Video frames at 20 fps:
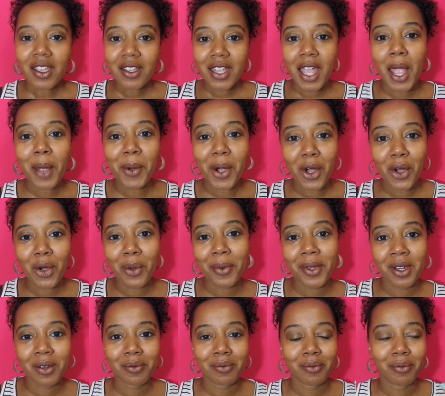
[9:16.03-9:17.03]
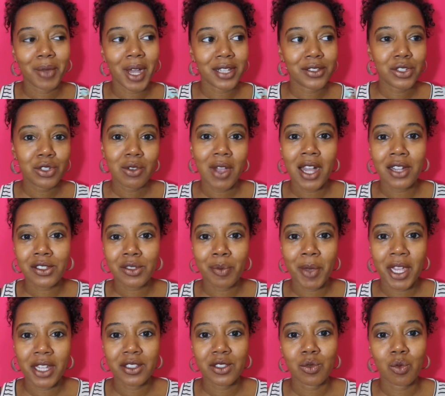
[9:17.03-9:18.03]
Came home and my two
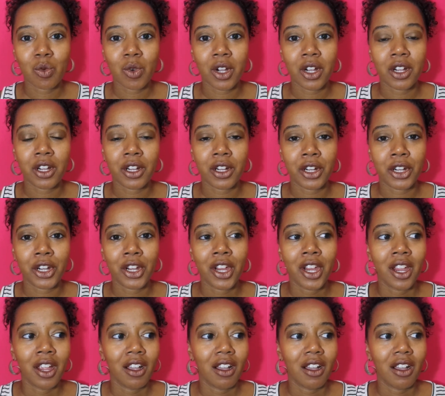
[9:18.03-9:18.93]
housemates were